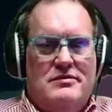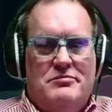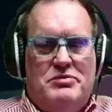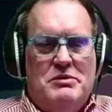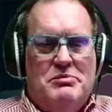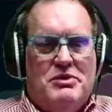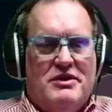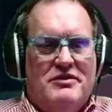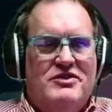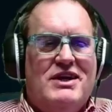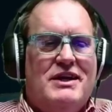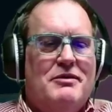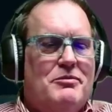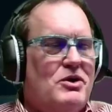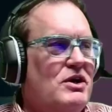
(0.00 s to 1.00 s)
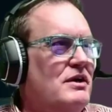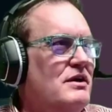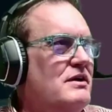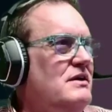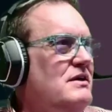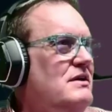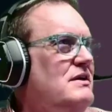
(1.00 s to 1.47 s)
people have done him
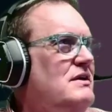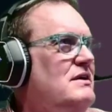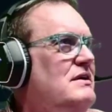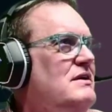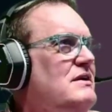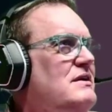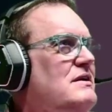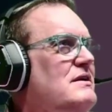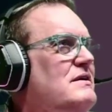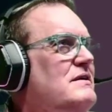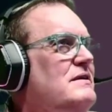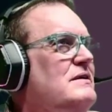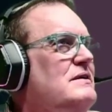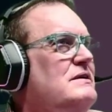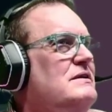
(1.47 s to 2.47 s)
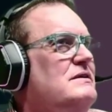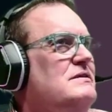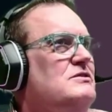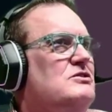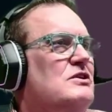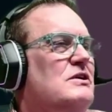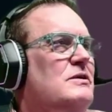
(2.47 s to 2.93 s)
wrong.
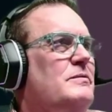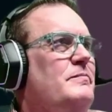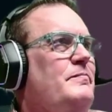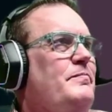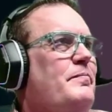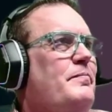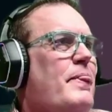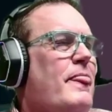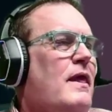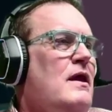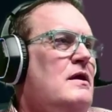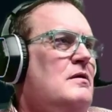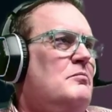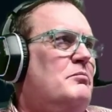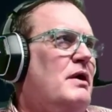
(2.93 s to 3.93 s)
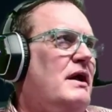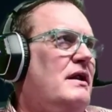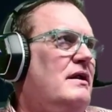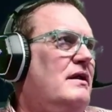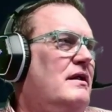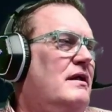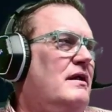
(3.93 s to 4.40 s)
So, but